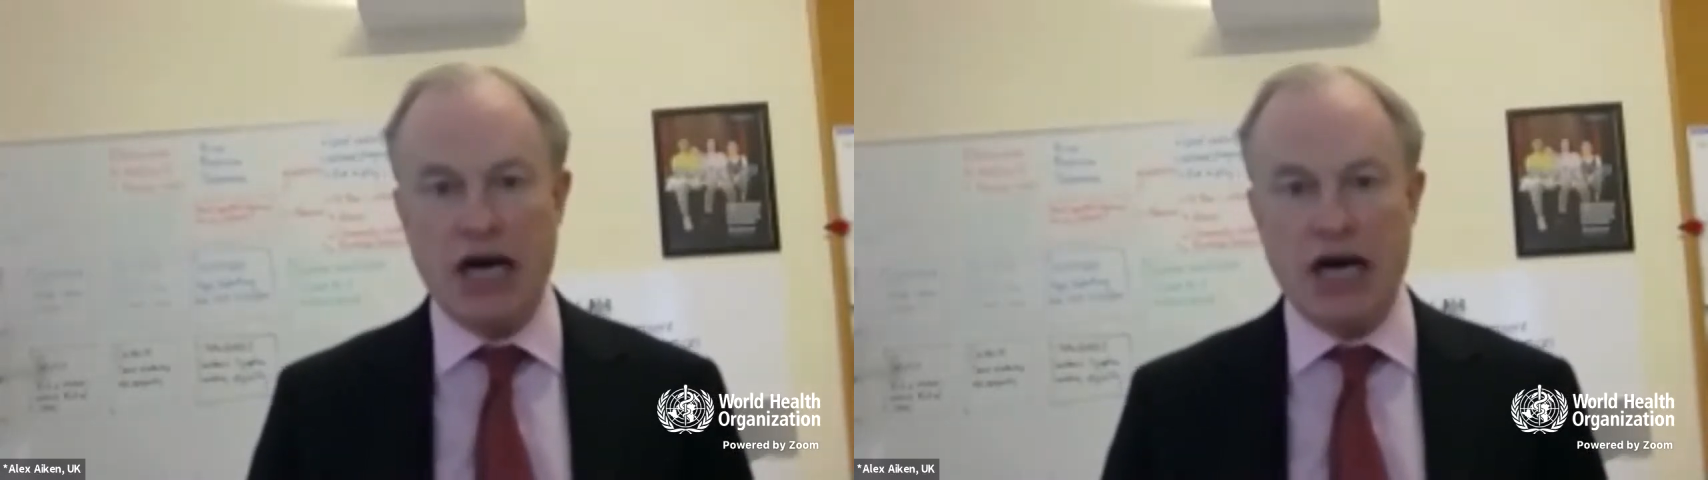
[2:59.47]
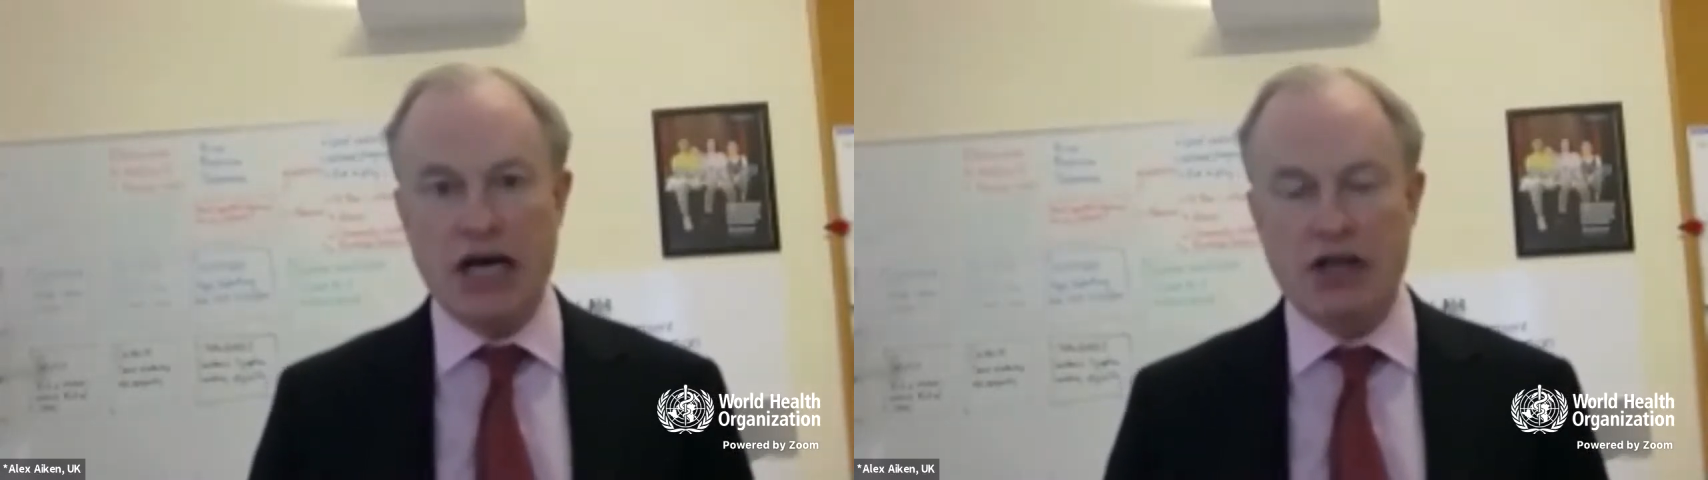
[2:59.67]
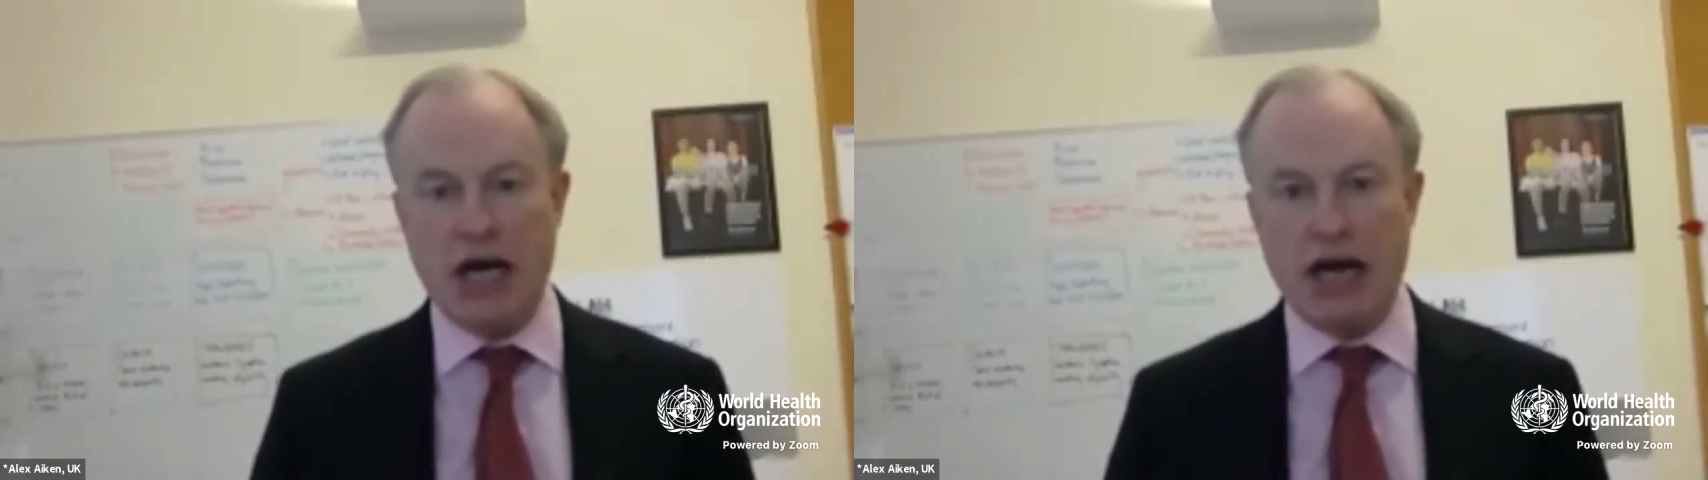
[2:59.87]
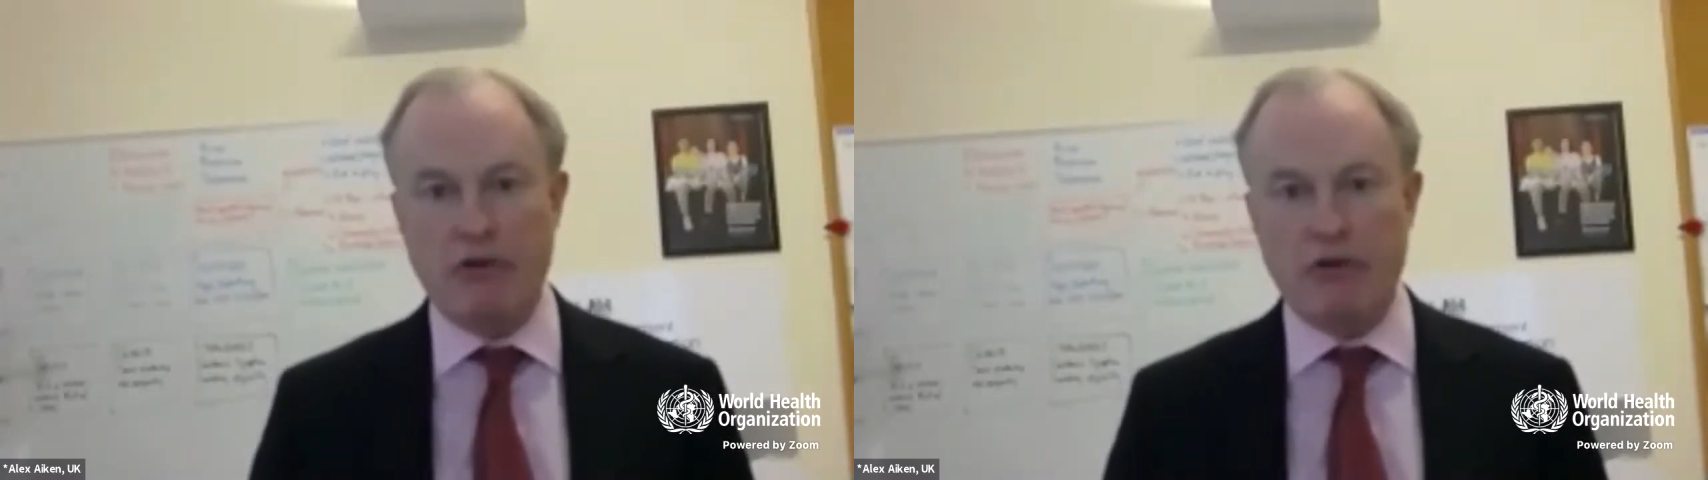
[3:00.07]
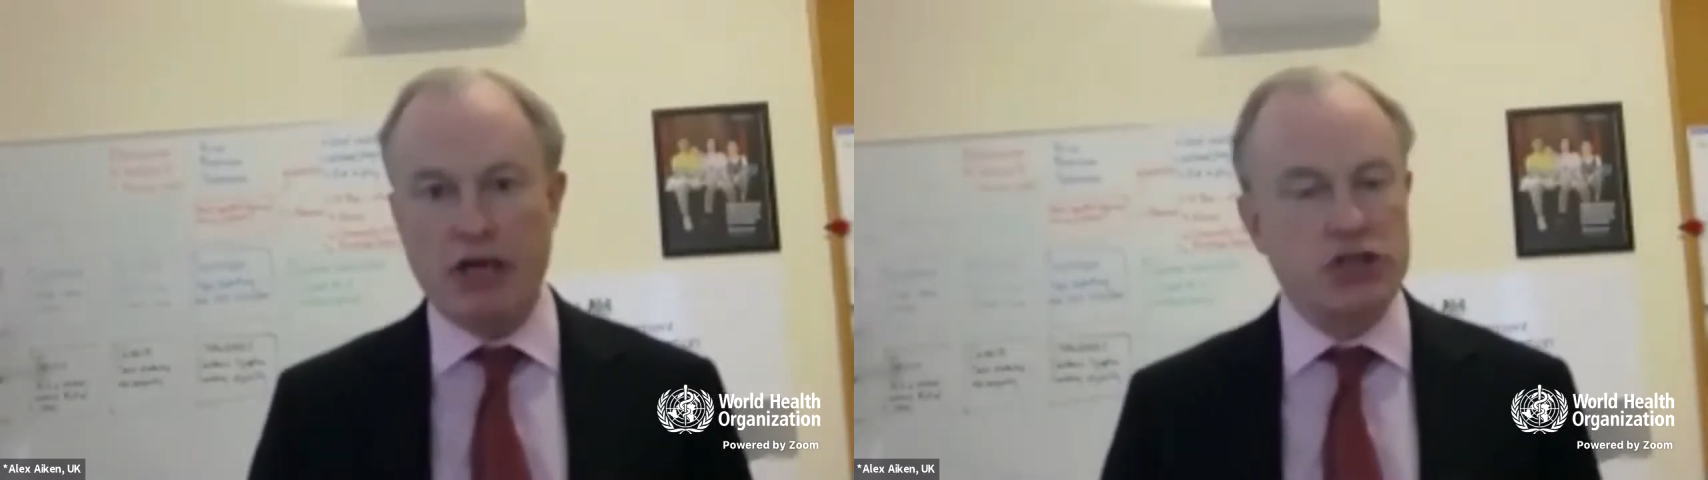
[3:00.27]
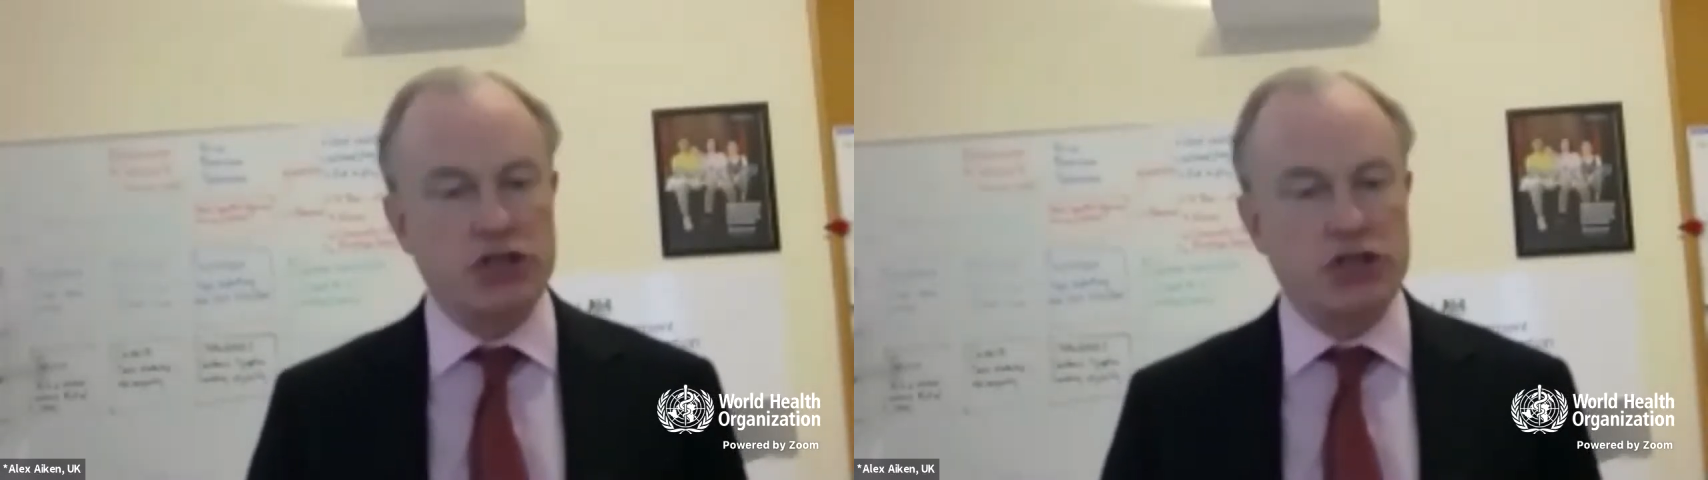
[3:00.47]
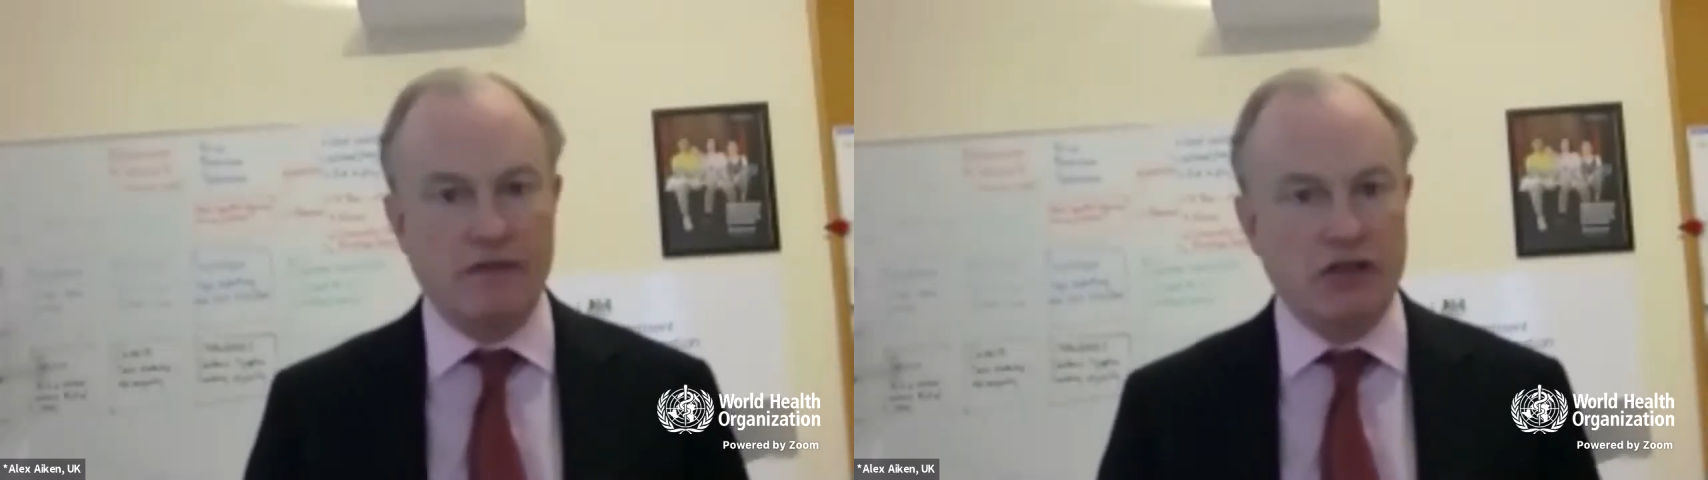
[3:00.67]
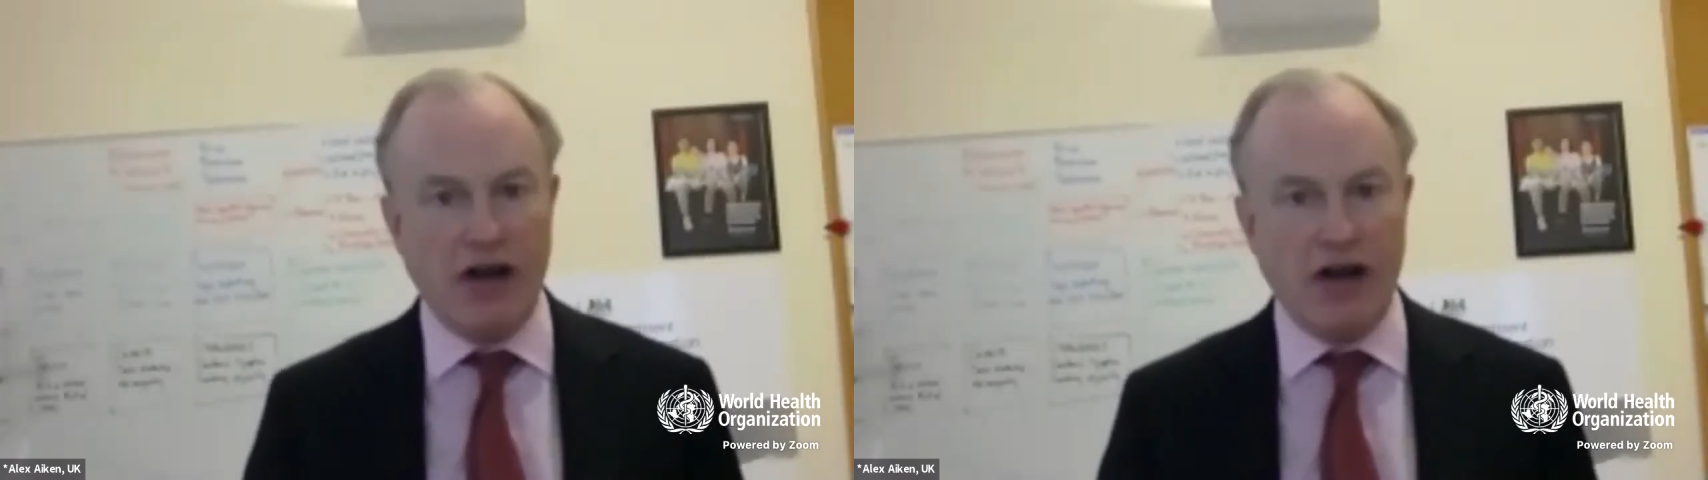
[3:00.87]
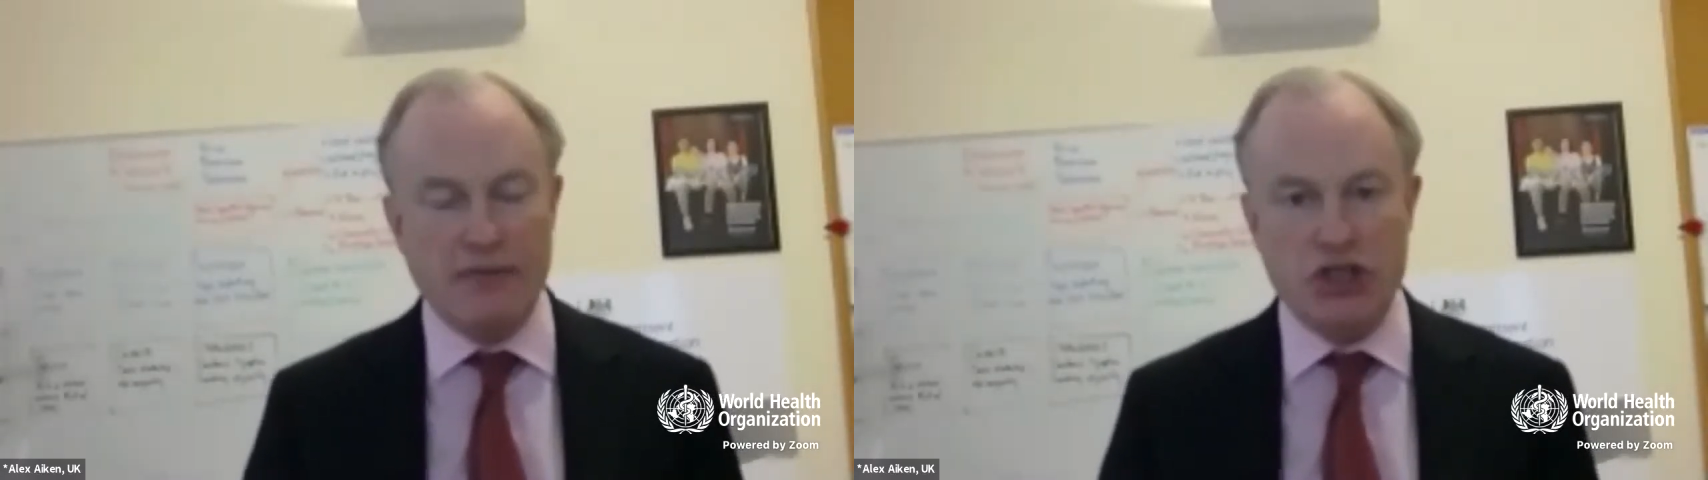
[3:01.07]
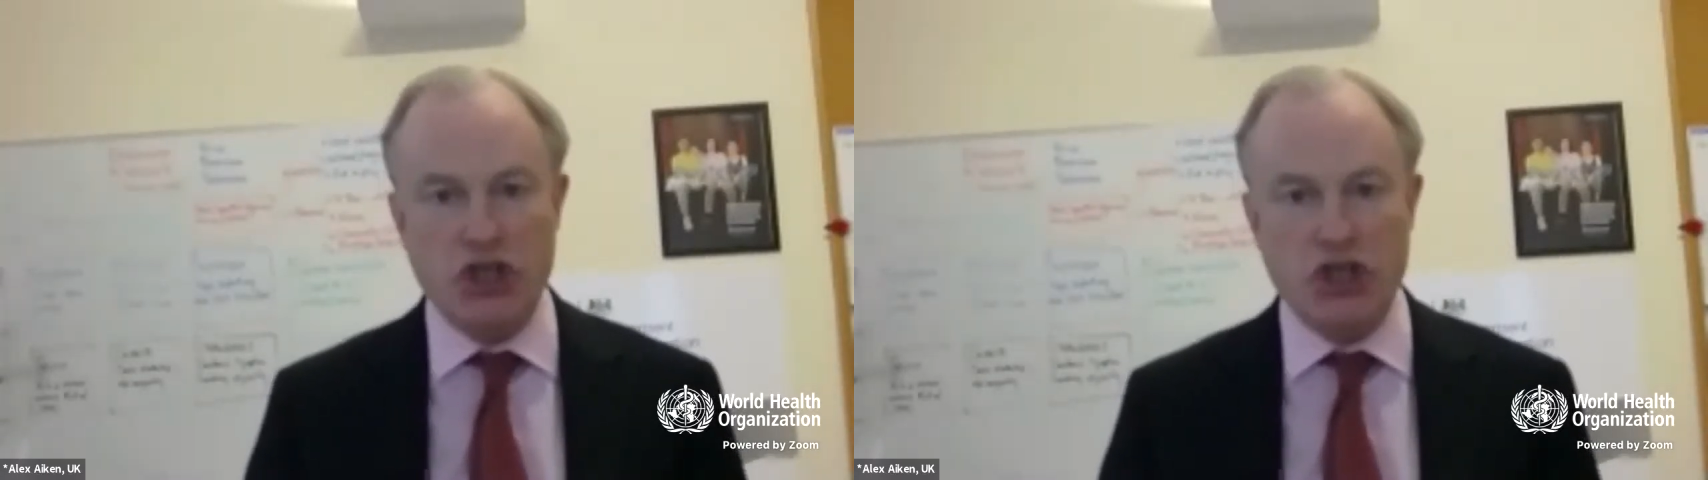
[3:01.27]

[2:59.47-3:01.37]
and other areas. So we've developed a